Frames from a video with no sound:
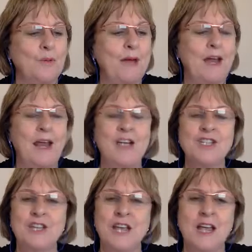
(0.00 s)
about and
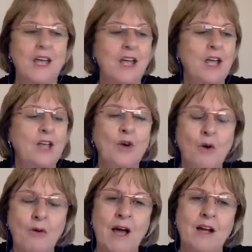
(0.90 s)
share
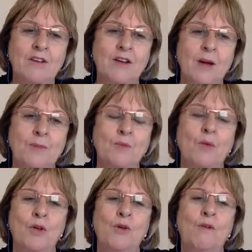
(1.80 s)
your archetypes,
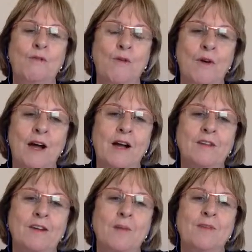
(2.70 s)
what your 4
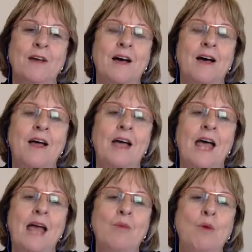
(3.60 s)
archetypes are,
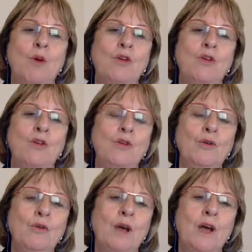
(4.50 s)
and what
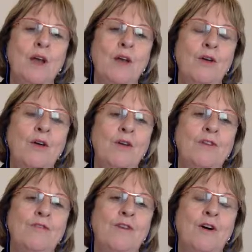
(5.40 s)
you learned
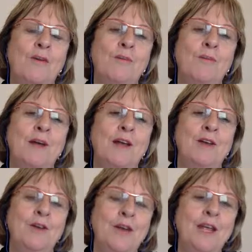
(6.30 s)
from
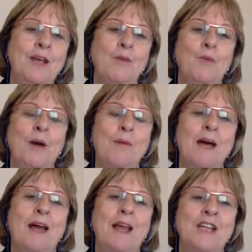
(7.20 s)
learning
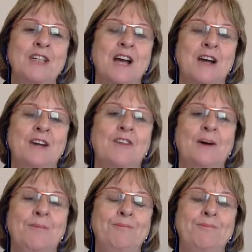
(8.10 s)
about each archetype.